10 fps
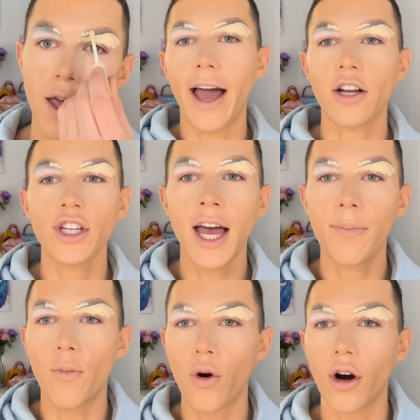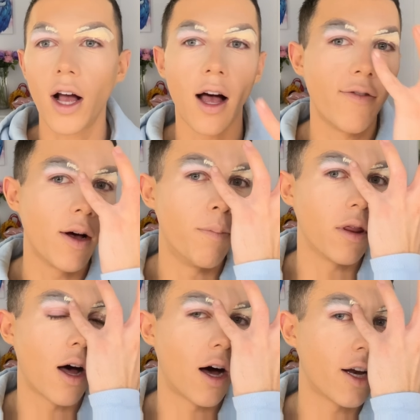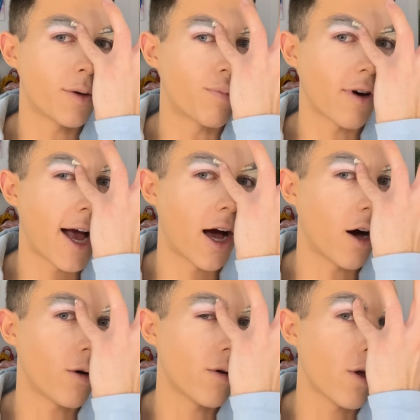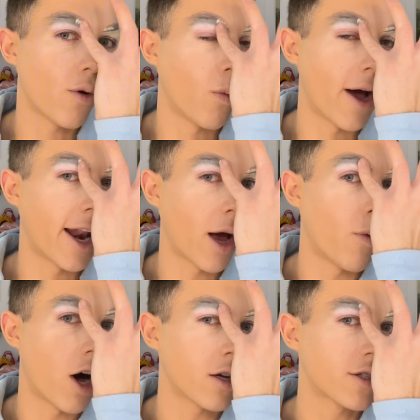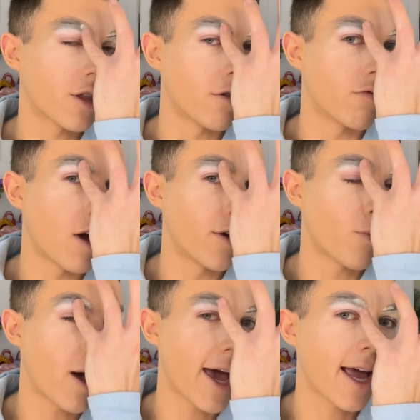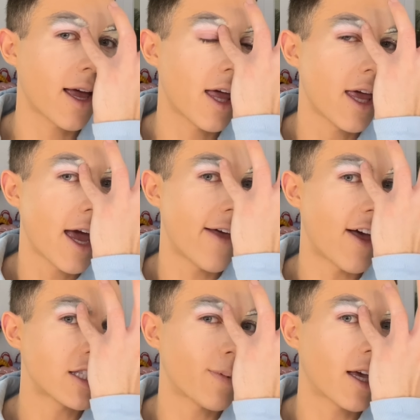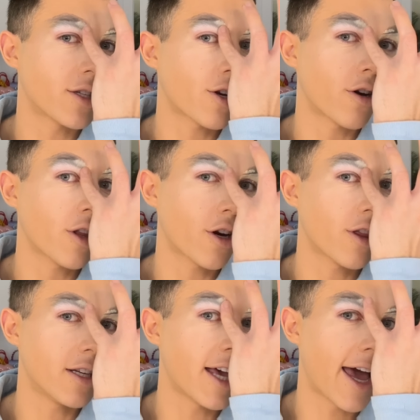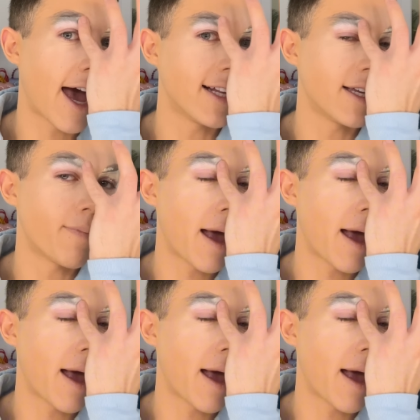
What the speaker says: I actually have more of a blonde brow when I walked the runway, and that's because earlier in the day I did my